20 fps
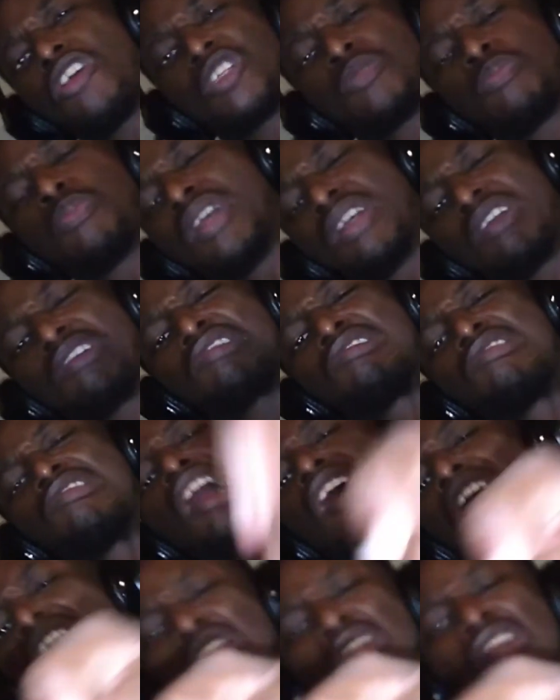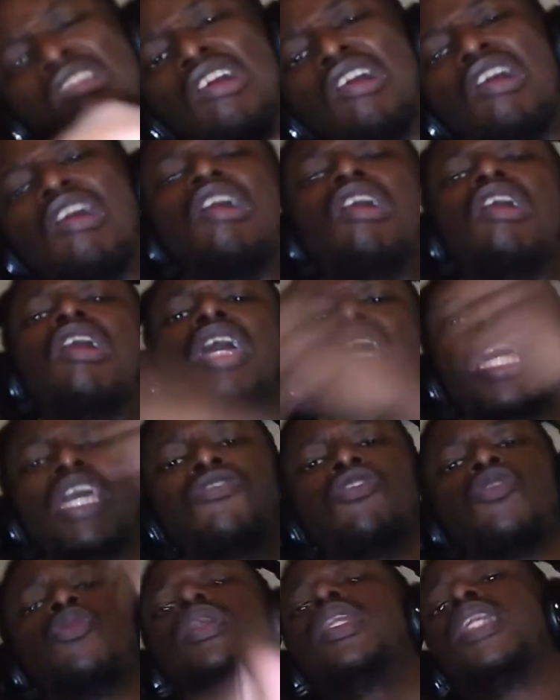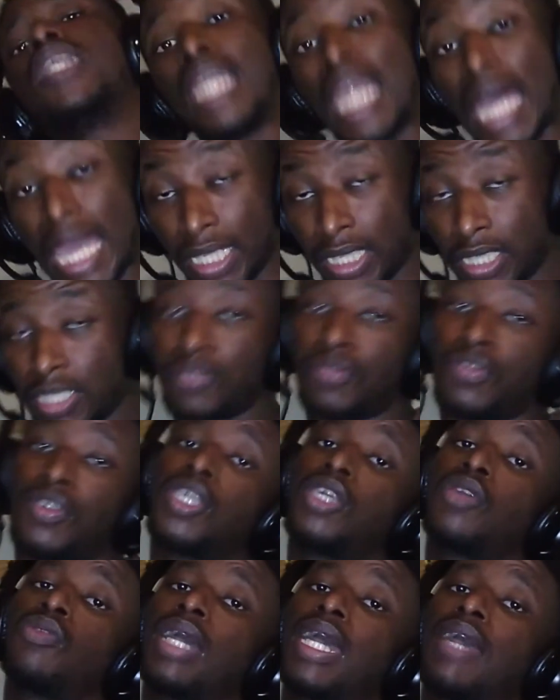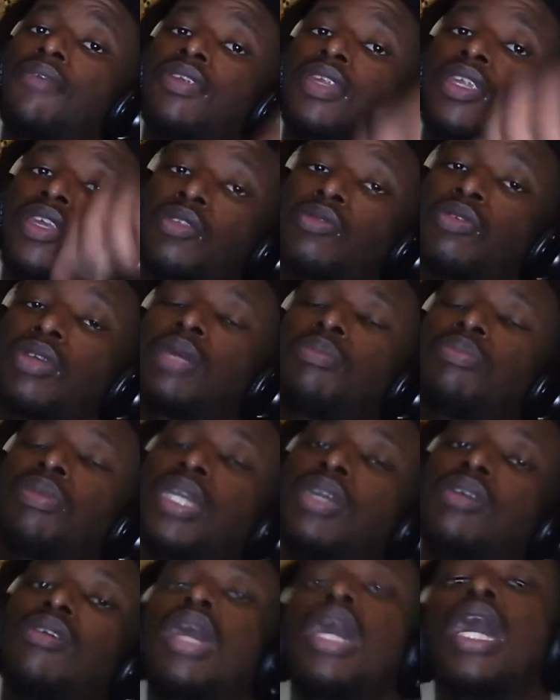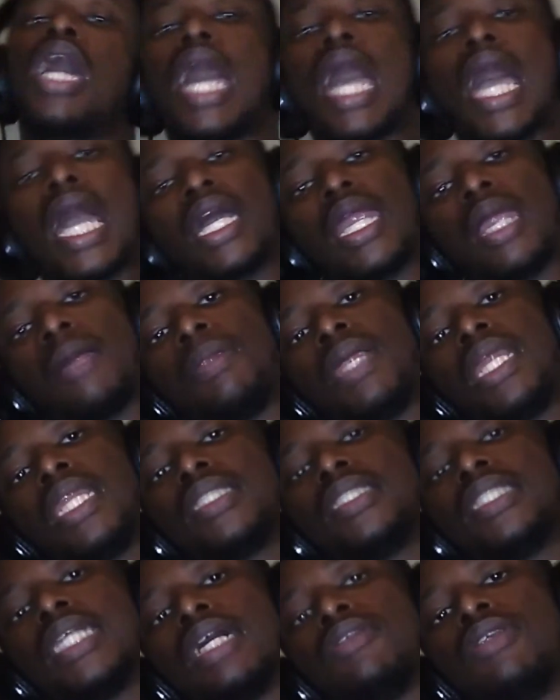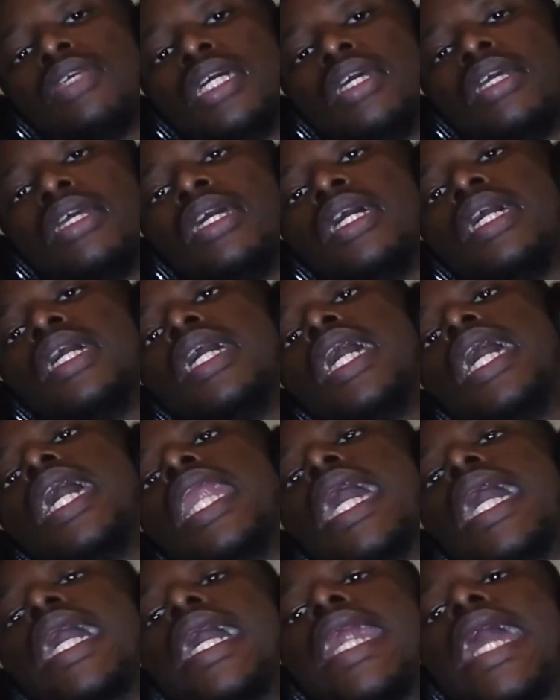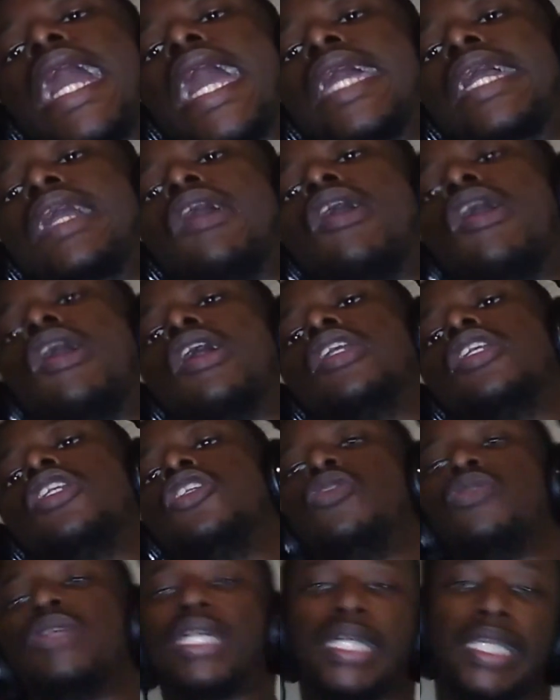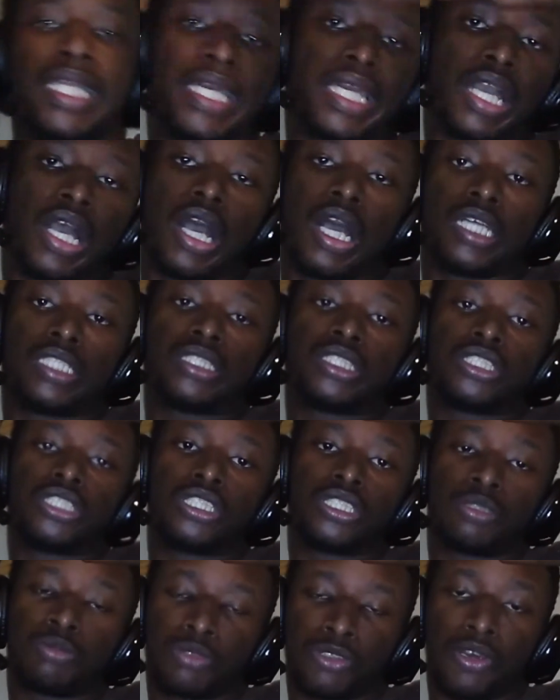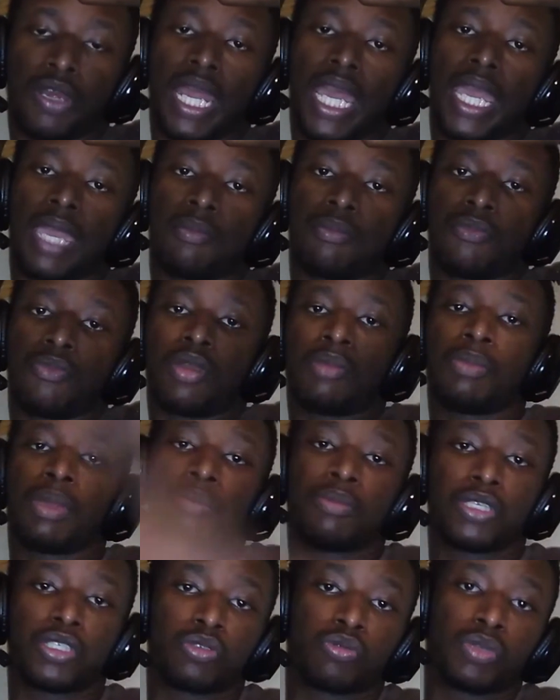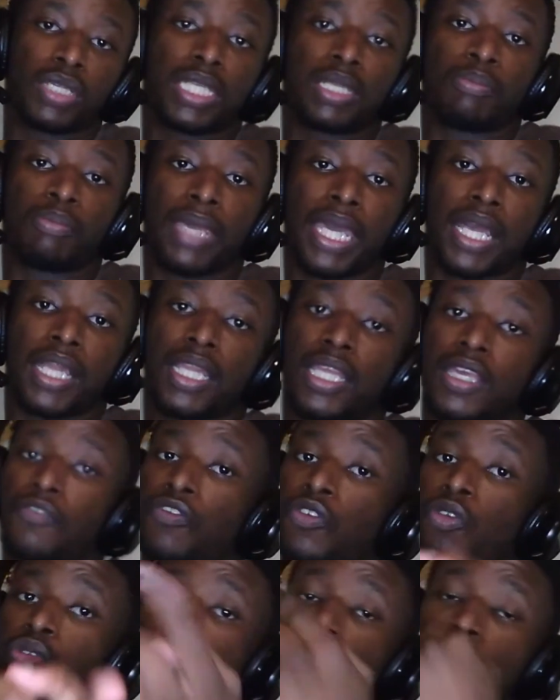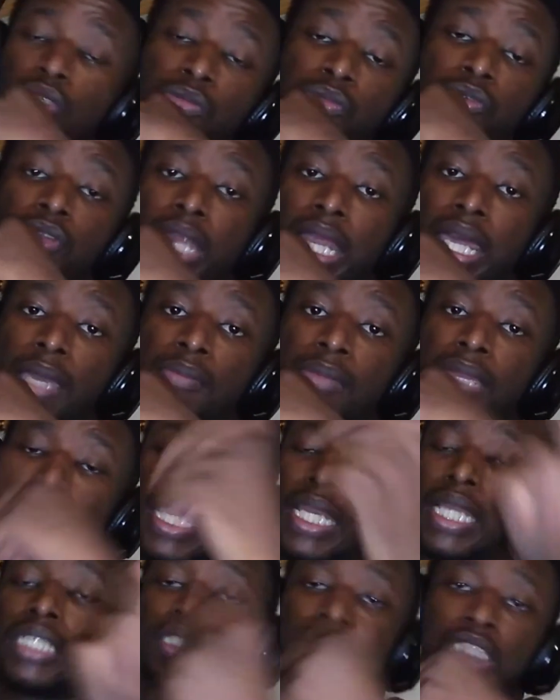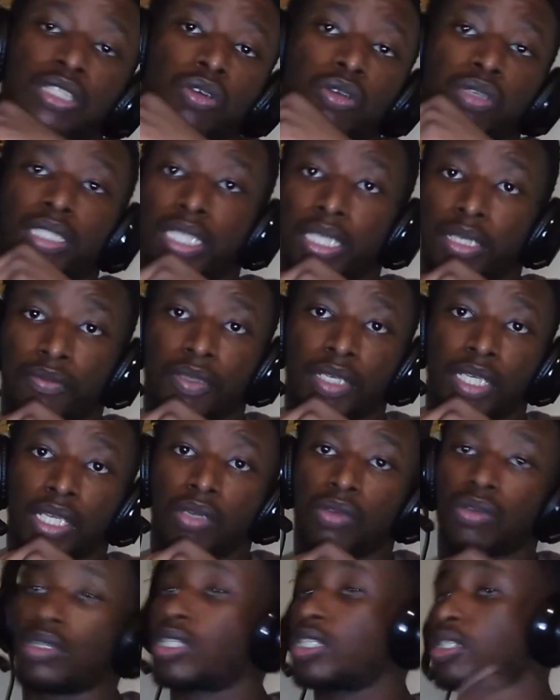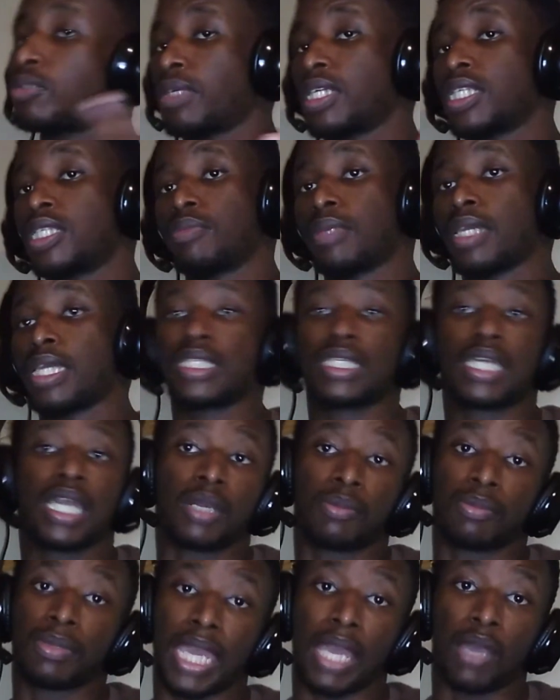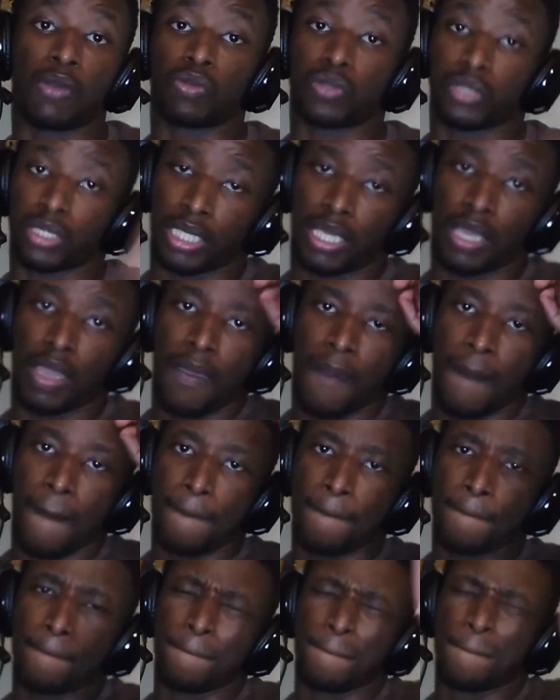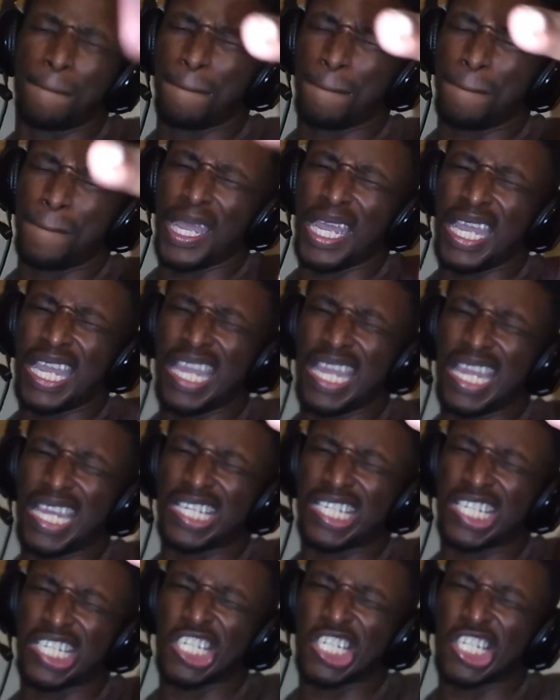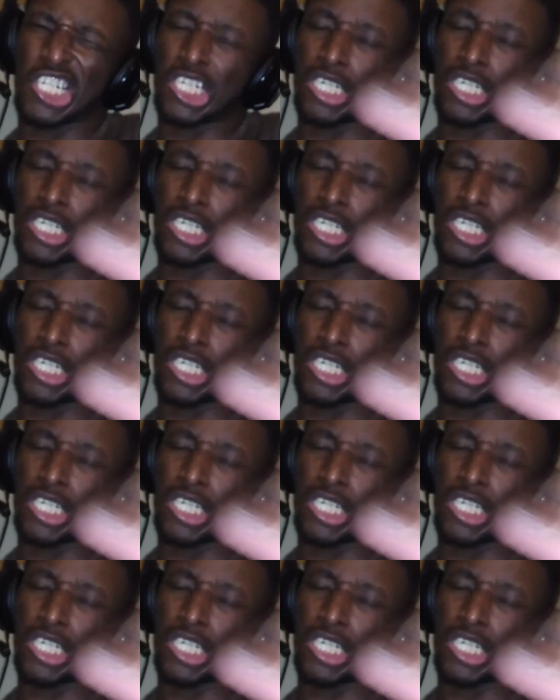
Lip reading: spectacular. If you really like this video, I have another one up here. I got a playlist down there. And I got an icon you can click on to subscribe. Remember to ring the bell if you do subscribe. And I'll see you on another video because my man's got to be out. Peace.